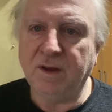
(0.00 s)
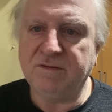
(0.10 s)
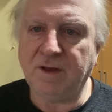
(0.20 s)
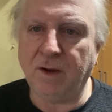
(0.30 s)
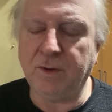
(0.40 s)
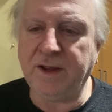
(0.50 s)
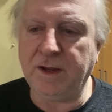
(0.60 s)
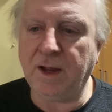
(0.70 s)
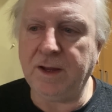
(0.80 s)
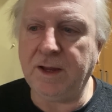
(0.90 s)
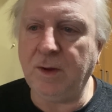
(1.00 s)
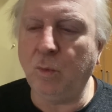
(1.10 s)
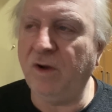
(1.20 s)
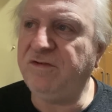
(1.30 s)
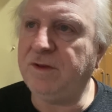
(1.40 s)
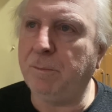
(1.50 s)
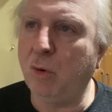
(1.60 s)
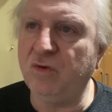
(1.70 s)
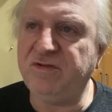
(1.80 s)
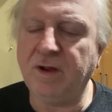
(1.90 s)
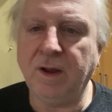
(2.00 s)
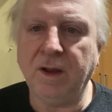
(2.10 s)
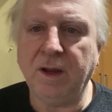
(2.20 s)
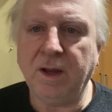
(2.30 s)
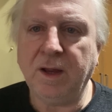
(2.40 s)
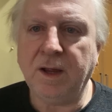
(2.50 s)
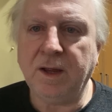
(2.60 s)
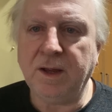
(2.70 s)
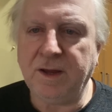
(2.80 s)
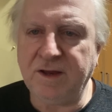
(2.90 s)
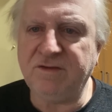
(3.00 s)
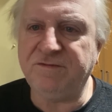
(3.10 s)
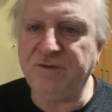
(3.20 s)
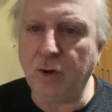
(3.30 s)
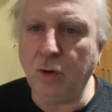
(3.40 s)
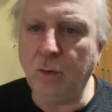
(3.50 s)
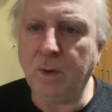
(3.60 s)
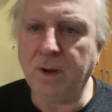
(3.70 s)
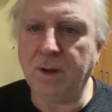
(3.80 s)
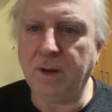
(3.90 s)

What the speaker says: So he wants to push his view